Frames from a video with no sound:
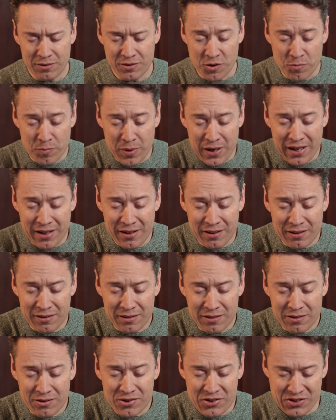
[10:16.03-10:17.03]
to be
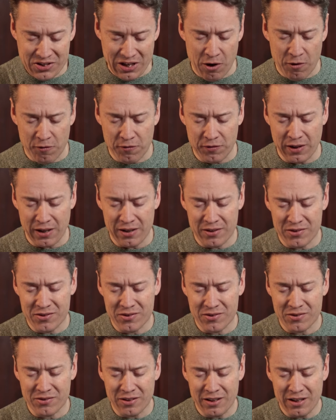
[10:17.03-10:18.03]

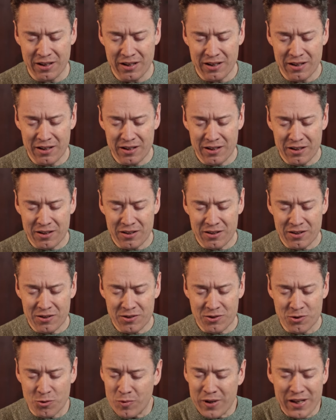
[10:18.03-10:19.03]
selfless,
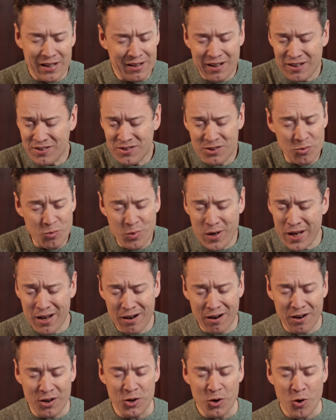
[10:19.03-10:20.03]
to realize that
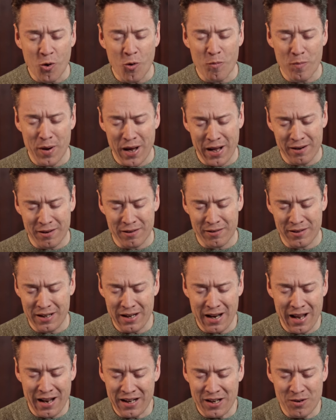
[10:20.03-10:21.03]
we are no better
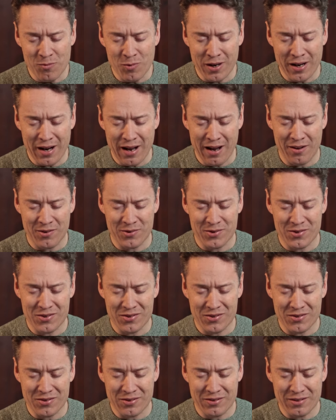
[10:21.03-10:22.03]
than anyone
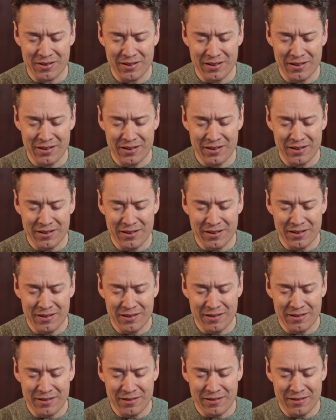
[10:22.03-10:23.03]
else.
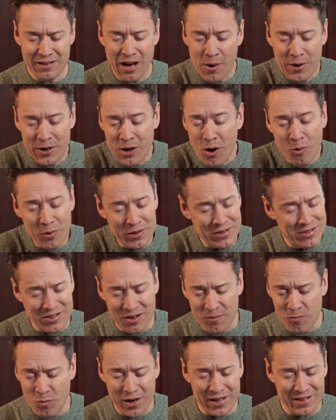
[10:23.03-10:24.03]
Now, I know in
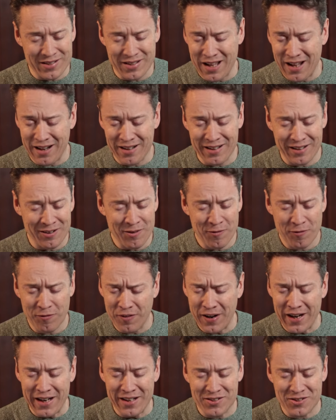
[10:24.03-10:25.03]
some ways that
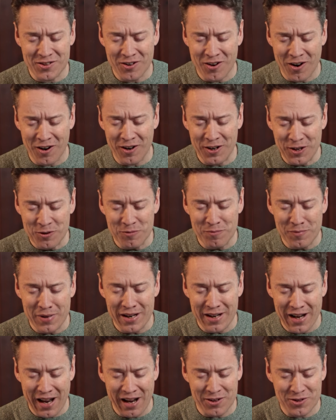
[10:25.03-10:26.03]
fights our
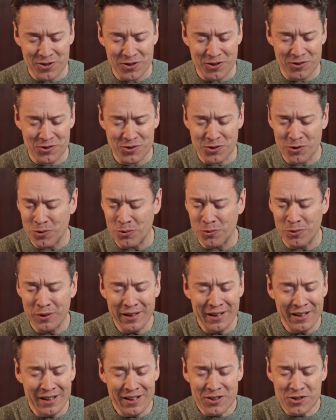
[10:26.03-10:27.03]
human nature, so
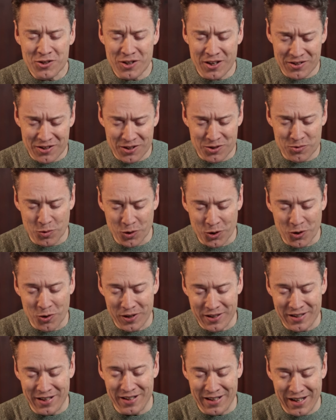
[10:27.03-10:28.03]
Jesus, we're
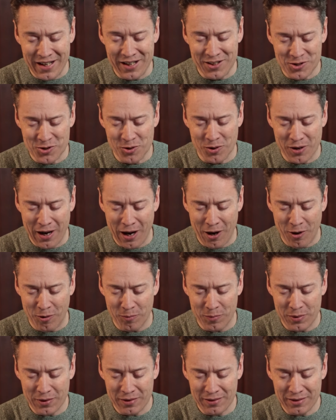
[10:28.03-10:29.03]
going to need your
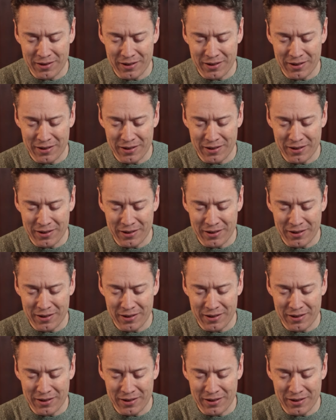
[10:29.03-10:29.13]
help.